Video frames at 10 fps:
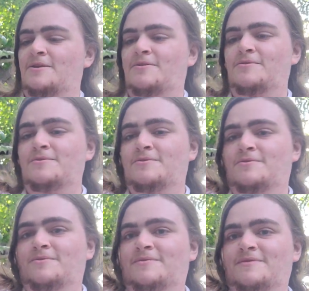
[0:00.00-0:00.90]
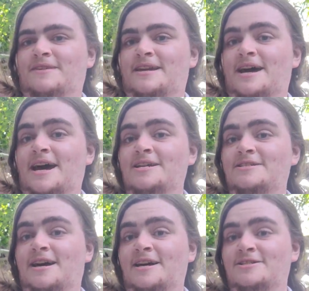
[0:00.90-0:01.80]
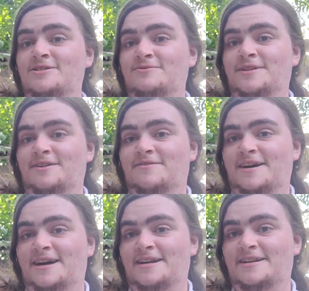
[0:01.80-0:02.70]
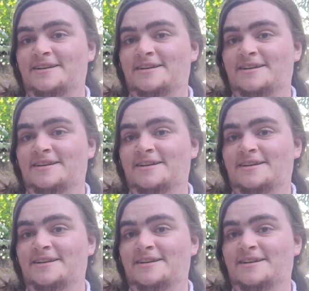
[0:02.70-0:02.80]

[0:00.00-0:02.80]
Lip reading: Ooh, I do love that.